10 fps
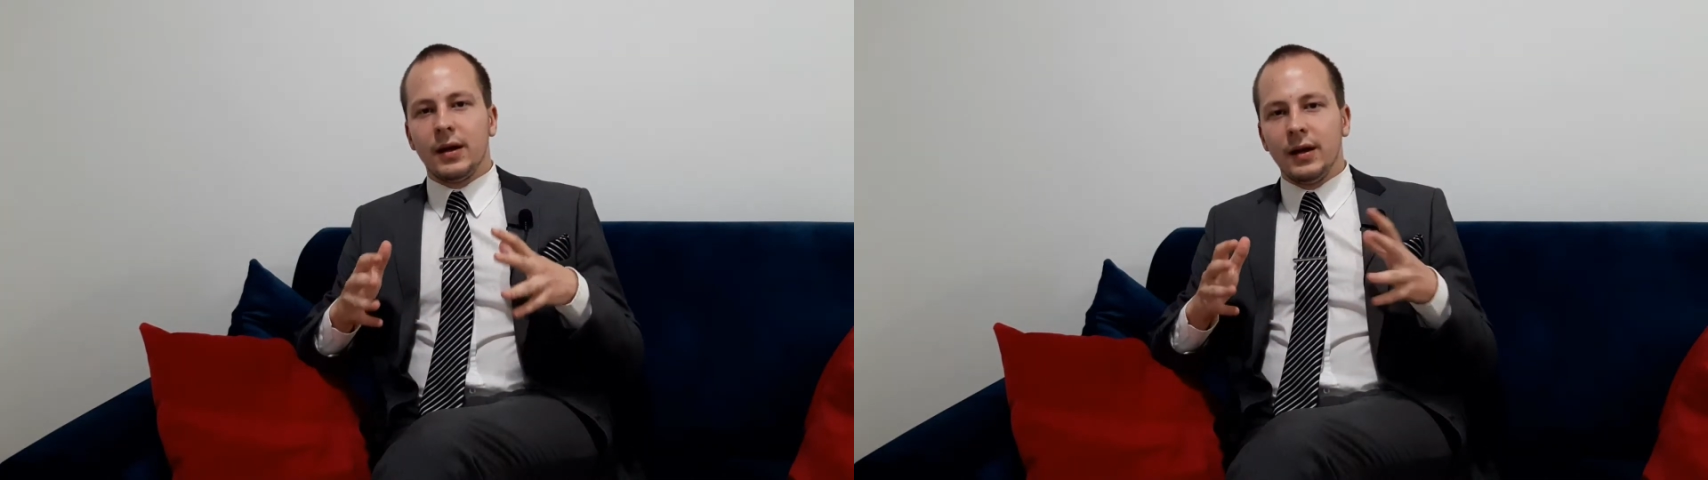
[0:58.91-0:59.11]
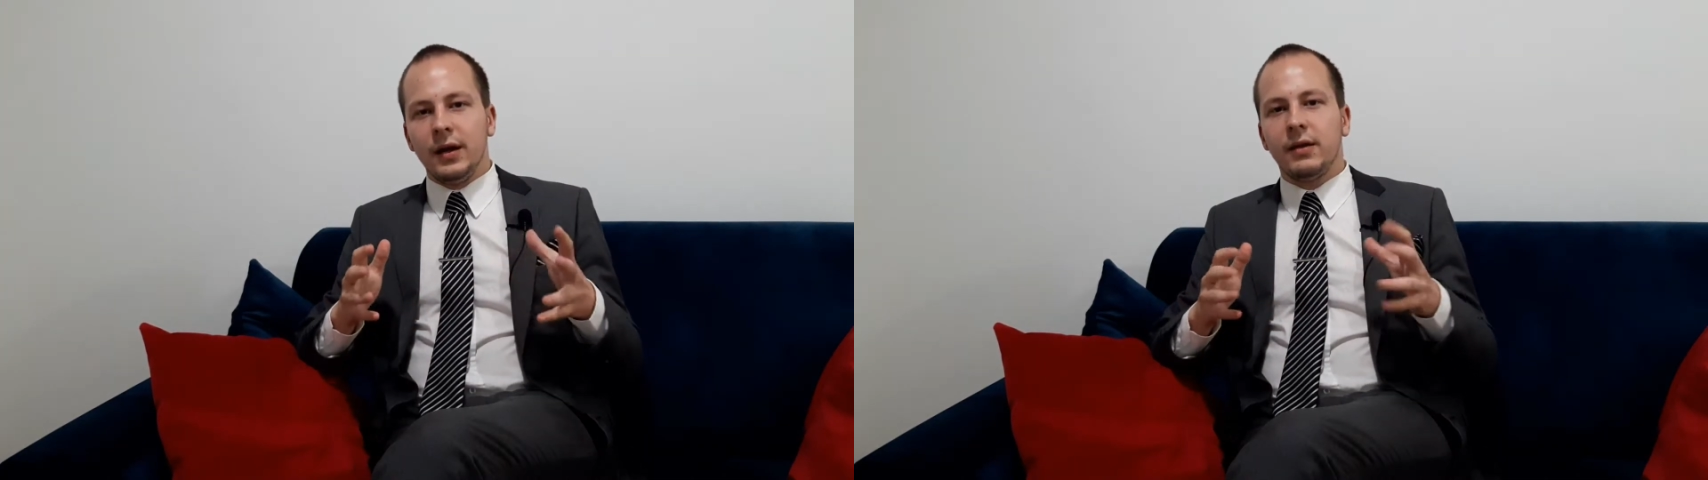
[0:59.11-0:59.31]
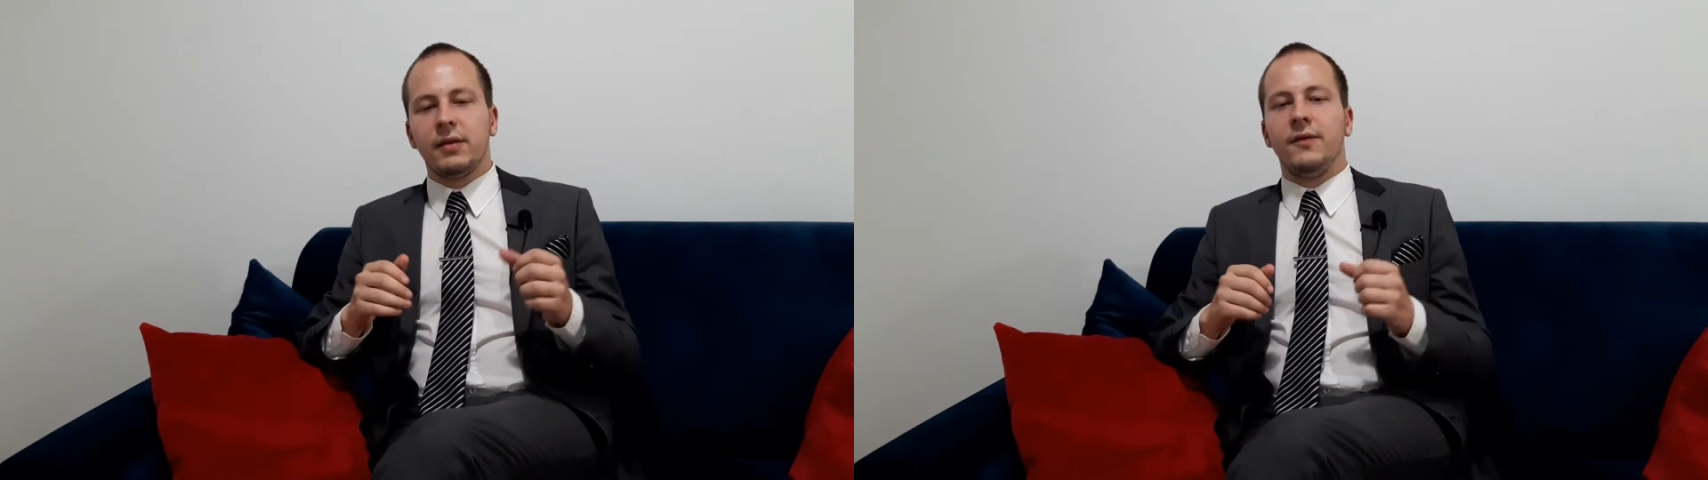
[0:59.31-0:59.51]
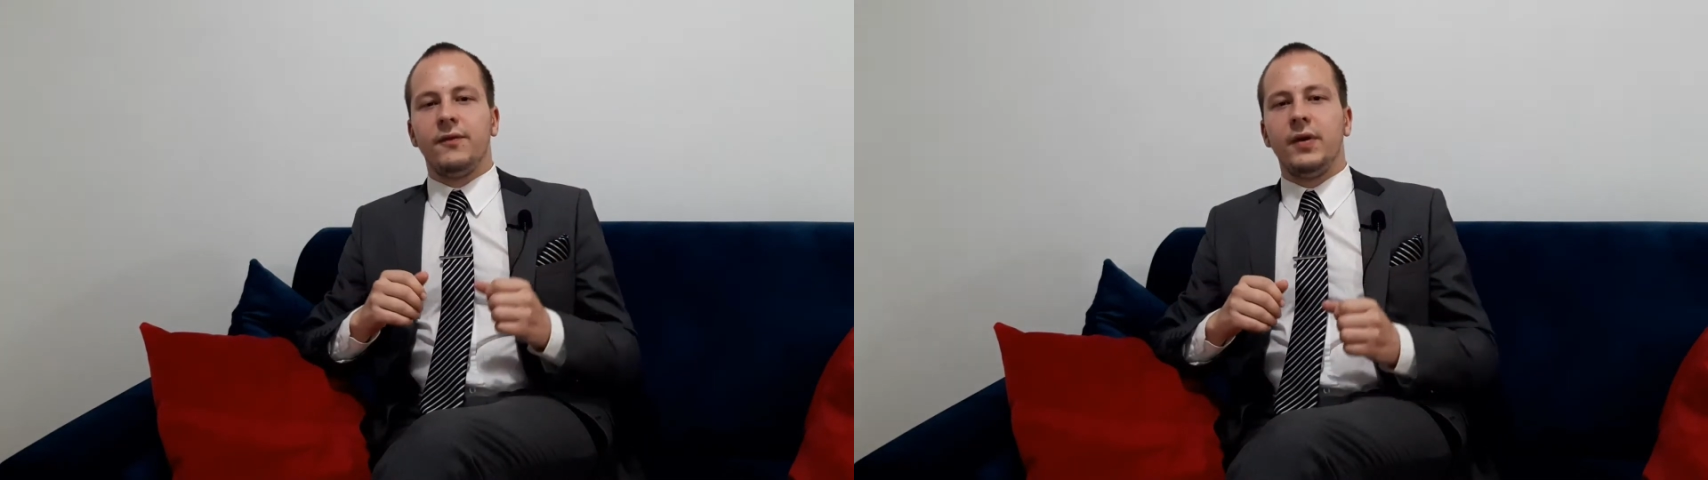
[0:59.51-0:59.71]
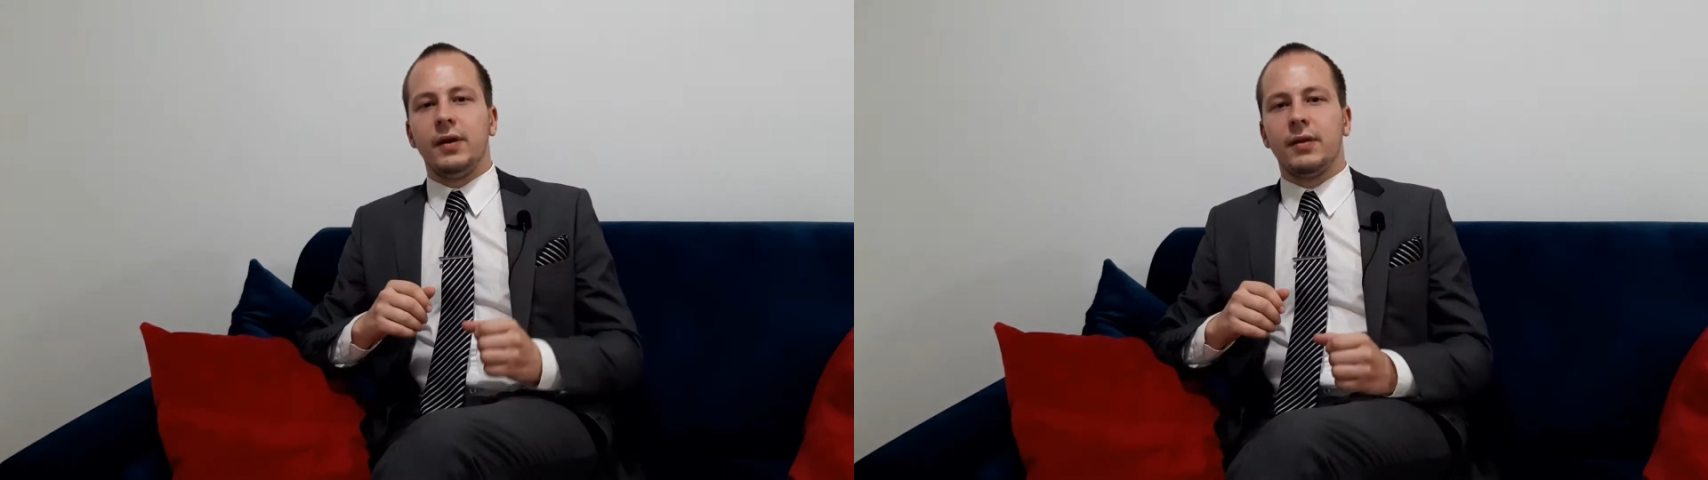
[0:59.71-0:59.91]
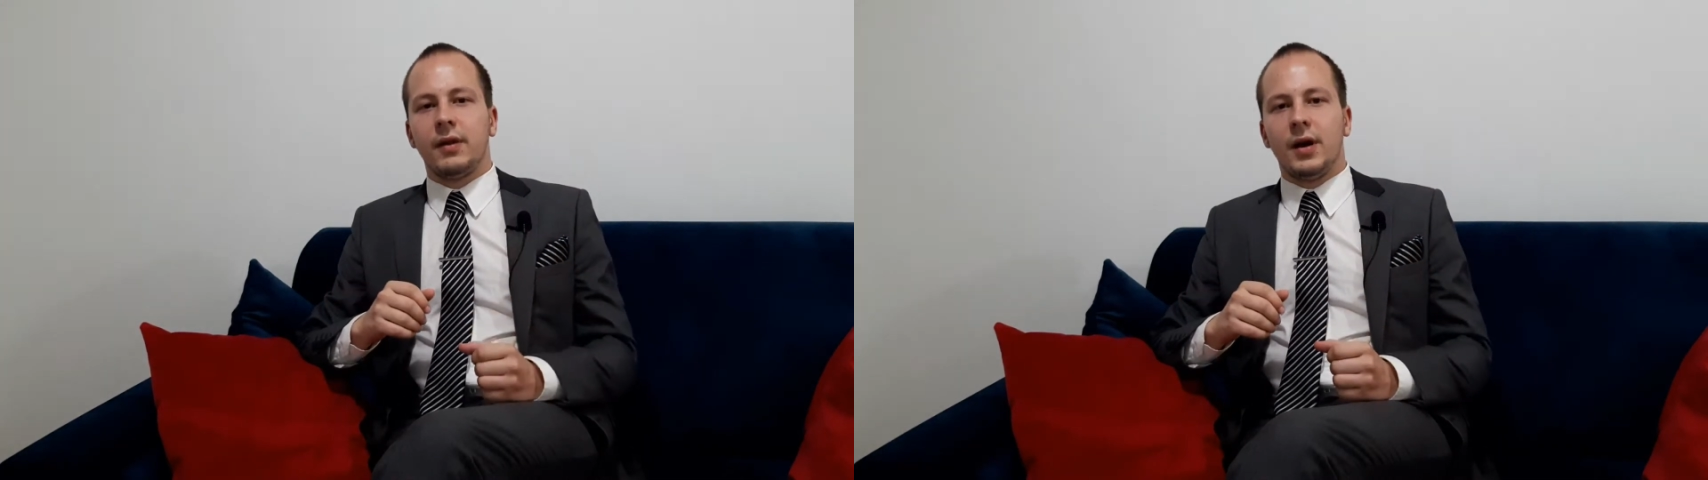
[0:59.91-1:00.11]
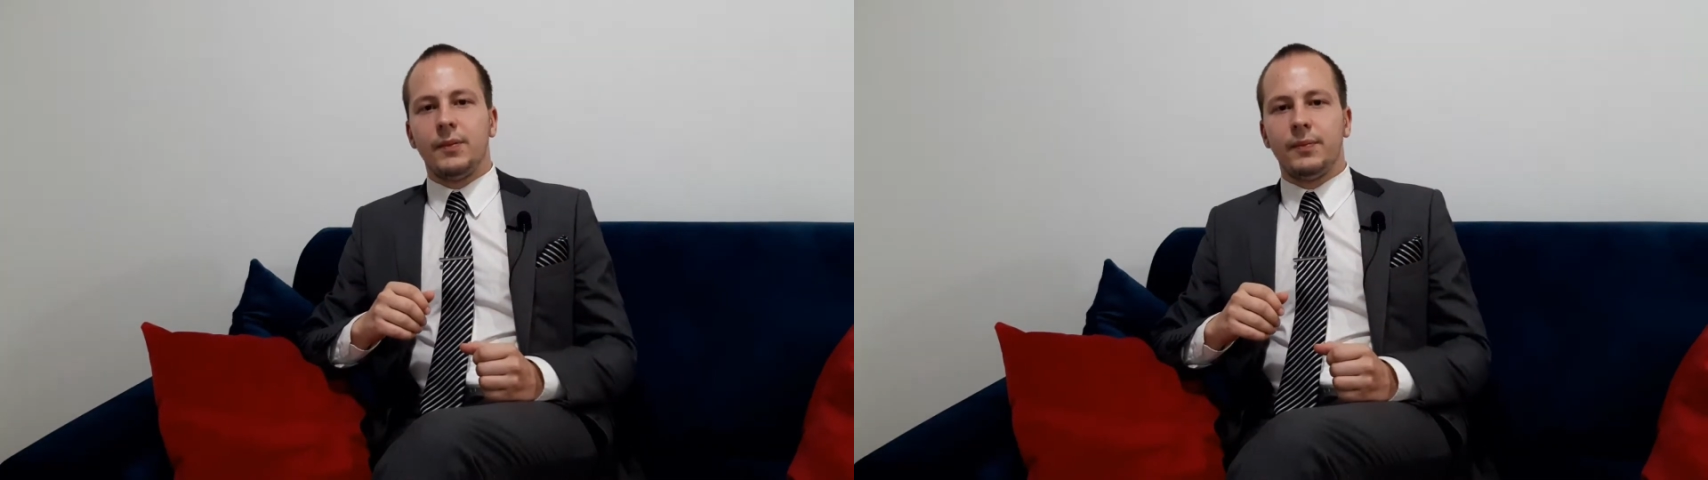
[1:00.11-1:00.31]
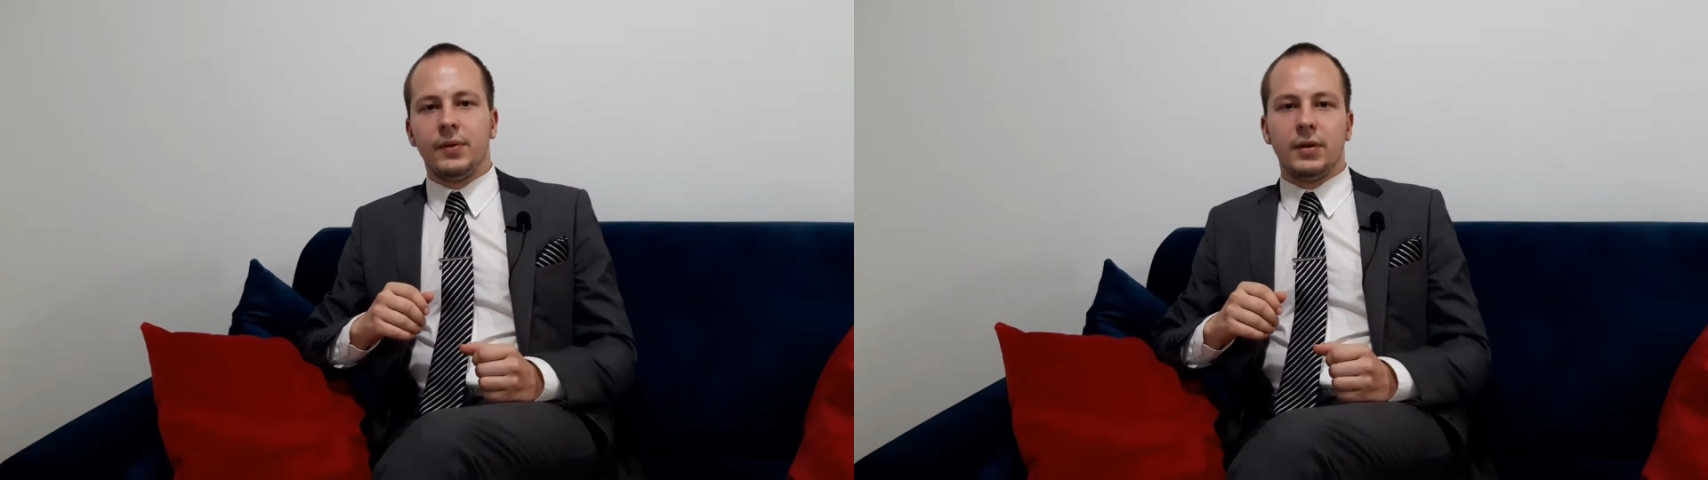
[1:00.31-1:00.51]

clear some things up